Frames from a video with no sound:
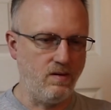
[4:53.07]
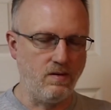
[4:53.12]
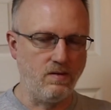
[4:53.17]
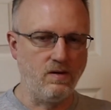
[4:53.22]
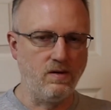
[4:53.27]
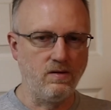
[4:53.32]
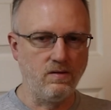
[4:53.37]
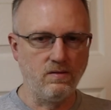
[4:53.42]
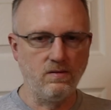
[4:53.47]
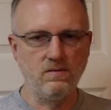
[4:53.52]

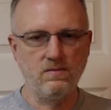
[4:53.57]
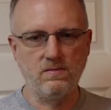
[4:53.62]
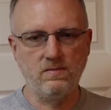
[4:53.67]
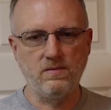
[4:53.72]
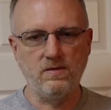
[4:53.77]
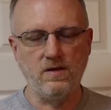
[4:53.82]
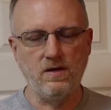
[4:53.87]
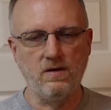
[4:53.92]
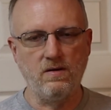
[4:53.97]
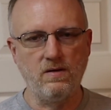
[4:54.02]
I'll,
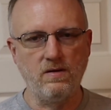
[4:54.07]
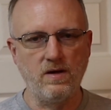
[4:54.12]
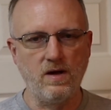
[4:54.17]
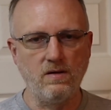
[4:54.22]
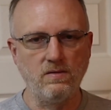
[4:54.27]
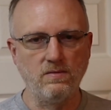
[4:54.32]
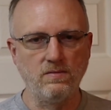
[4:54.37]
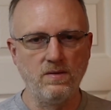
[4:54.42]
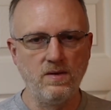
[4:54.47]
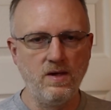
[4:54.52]
you know, and
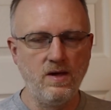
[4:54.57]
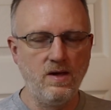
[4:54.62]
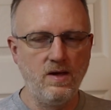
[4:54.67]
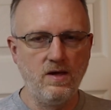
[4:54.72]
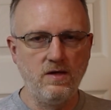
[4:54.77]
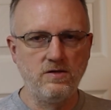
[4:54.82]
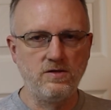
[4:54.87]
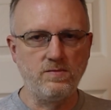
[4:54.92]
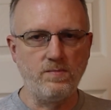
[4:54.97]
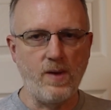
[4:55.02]
I'll
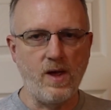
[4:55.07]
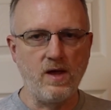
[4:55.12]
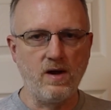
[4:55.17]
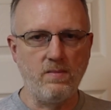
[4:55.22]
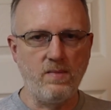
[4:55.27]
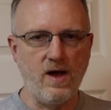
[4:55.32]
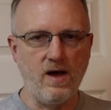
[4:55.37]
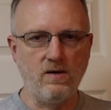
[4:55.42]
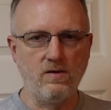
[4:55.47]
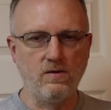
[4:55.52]
span
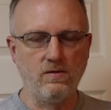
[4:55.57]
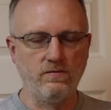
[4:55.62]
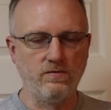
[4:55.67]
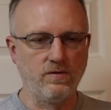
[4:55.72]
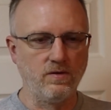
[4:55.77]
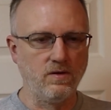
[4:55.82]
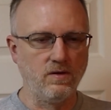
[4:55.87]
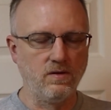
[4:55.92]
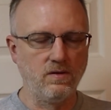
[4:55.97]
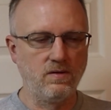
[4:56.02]
them out
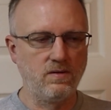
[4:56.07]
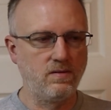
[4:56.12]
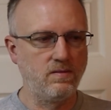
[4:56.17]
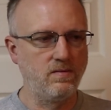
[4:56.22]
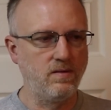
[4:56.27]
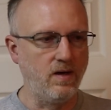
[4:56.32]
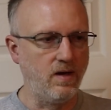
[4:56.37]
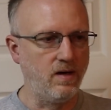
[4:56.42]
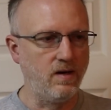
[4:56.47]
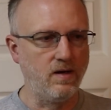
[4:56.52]
over,
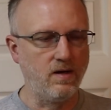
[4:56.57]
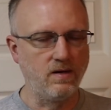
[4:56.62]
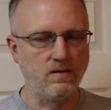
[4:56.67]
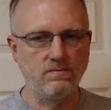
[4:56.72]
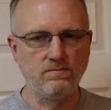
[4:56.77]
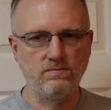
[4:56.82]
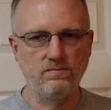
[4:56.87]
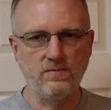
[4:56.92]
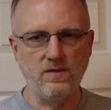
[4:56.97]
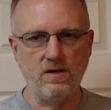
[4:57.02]
uh,
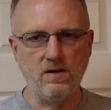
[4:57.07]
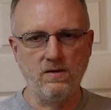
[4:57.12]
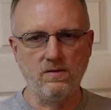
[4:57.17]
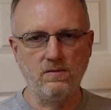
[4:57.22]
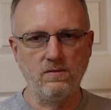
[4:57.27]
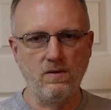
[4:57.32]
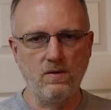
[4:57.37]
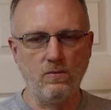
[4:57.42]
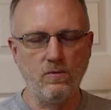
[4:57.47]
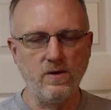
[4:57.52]
you
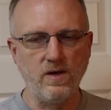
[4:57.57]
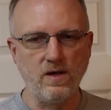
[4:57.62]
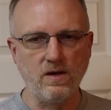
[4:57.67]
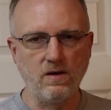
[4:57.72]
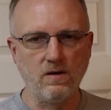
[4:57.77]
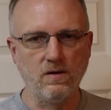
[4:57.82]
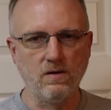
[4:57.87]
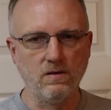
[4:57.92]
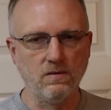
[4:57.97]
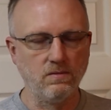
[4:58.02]
know, a
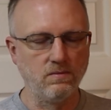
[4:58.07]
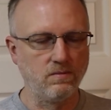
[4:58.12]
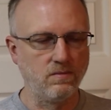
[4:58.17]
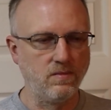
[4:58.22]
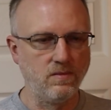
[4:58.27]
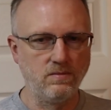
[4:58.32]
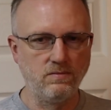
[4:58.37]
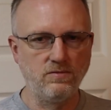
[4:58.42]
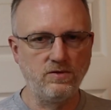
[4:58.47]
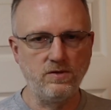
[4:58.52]
week or
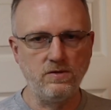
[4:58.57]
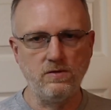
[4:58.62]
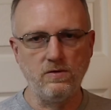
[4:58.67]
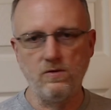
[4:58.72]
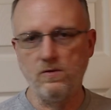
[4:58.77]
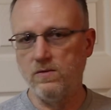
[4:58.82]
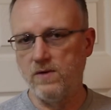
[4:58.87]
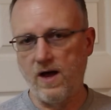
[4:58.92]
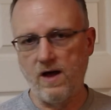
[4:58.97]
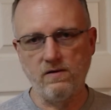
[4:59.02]

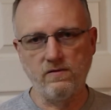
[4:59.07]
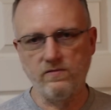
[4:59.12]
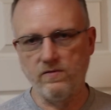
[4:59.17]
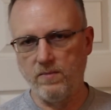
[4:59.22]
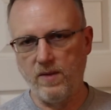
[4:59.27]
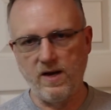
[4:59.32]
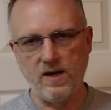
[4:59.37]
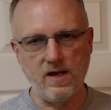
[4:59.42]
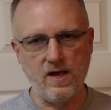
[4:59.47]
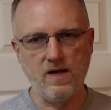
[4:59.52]
two, however
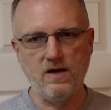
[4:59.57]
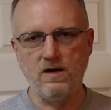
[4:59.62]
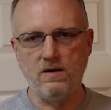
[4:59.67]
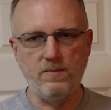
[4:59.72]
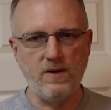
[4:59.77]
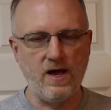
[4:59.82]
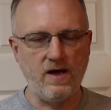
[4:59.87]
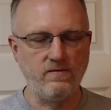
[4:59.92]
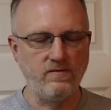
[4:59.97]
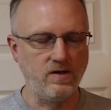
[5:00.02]
many end
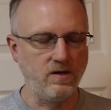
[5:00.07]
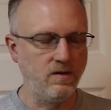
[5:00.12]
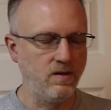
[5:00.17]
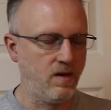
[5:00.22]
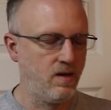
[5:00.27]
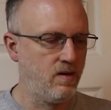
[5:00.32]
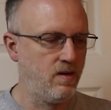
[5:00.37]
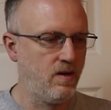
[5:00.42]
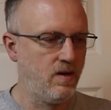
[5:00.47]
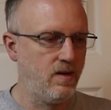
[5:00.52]
up having.
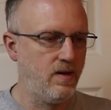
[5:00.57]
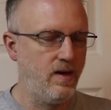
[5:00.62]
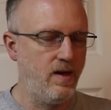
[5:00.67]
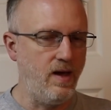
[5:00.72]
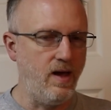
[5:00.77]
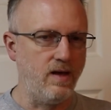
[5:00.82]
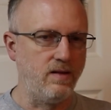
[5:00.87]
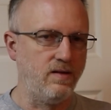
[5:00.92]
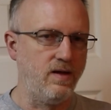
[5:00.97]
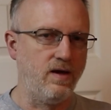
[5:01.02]

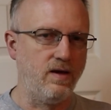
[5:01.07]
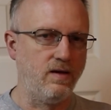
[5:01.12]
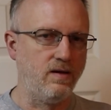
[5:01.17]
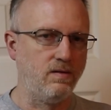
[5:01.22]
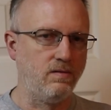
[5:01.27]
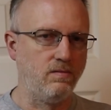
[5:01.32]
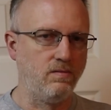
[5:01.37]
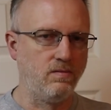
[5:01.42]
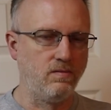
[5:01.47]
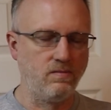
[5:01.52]
And
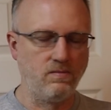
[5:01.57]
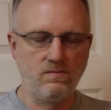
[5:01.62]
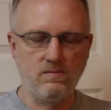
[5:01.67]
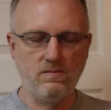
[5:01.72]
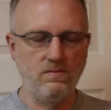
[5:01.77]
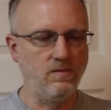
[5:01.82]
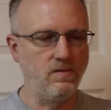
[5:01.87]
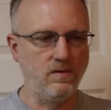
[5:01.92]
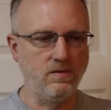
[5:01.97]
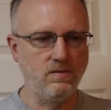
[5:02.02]
then,
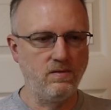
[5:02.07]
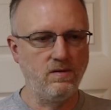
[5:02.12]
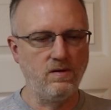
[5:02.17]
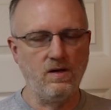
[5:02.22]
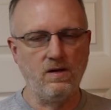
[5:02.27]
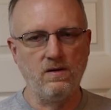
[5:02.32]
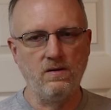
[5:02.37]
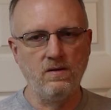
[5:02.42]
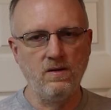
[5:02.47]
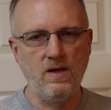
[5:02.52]

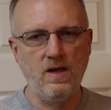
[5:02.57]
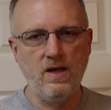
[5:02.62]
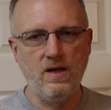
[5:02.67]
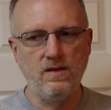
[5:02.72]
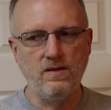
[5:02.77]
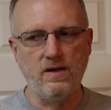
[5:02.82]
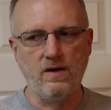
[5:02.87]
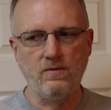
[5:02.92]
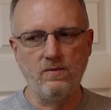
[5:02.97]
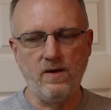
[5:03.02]
you know,
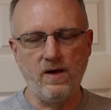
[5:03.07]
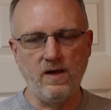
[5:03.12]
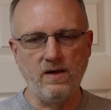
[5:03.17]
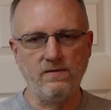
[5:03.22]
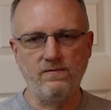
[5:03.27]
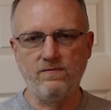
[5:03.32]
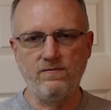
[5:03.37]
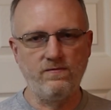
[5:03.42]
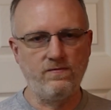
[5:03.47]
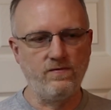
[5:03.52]
that way,
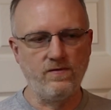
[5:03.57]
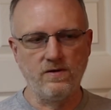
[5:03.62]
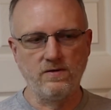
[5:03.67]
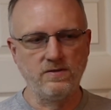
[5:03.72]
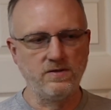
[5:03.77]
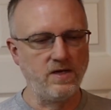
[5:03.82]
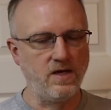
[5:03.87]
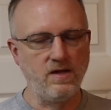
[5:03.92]
if there's